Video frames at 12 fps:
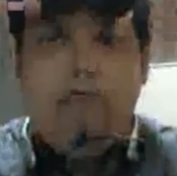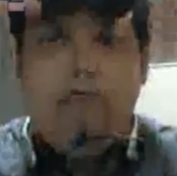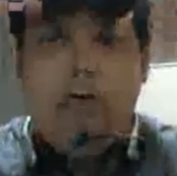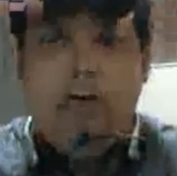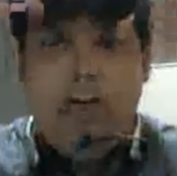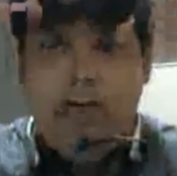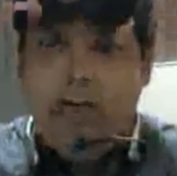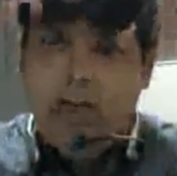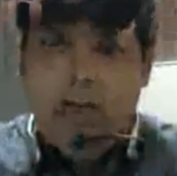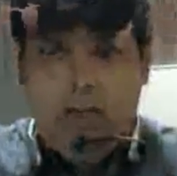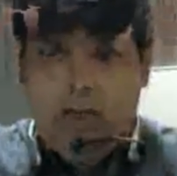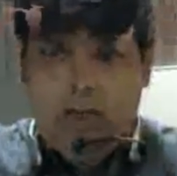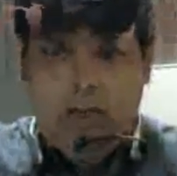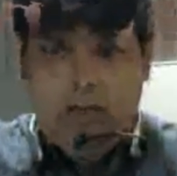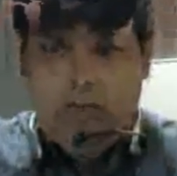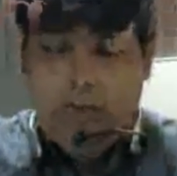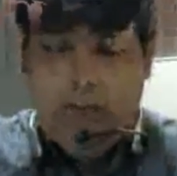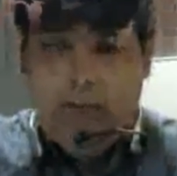company fun and
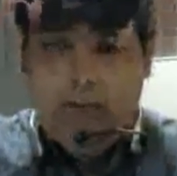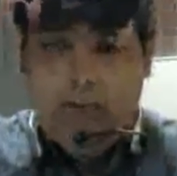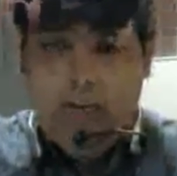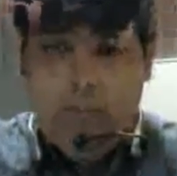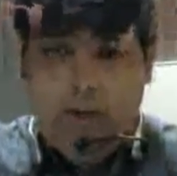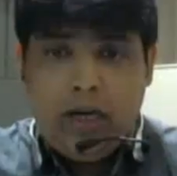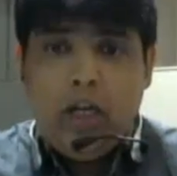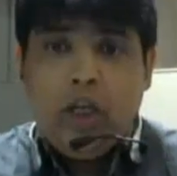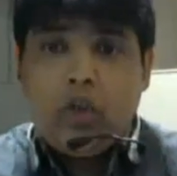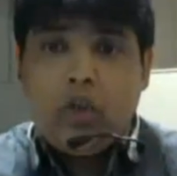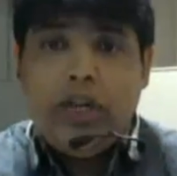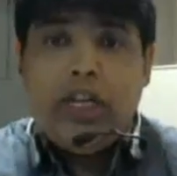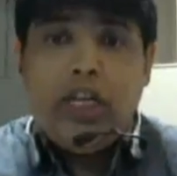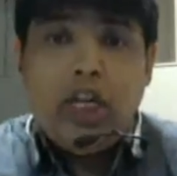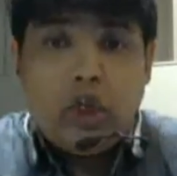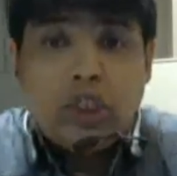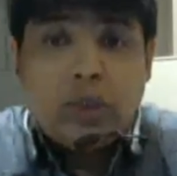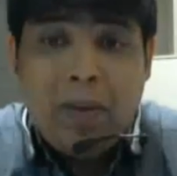entertainment. So
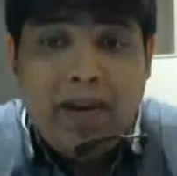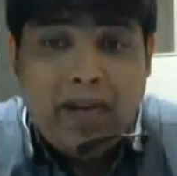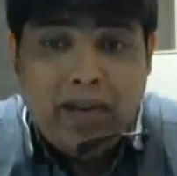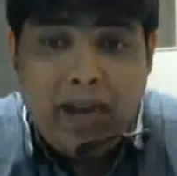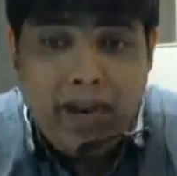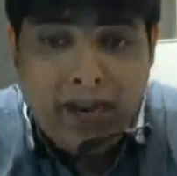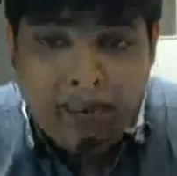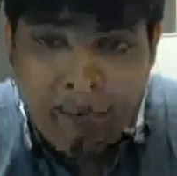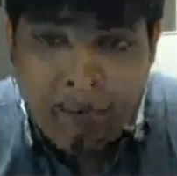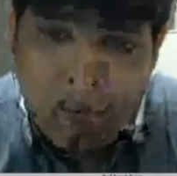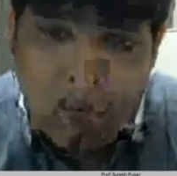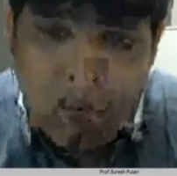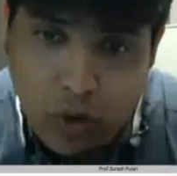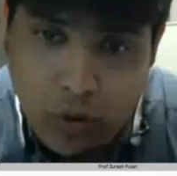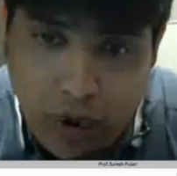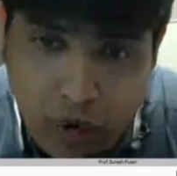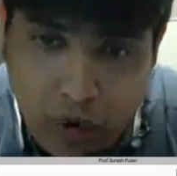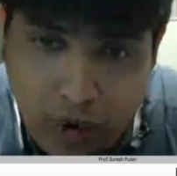it need to split, right? Very good,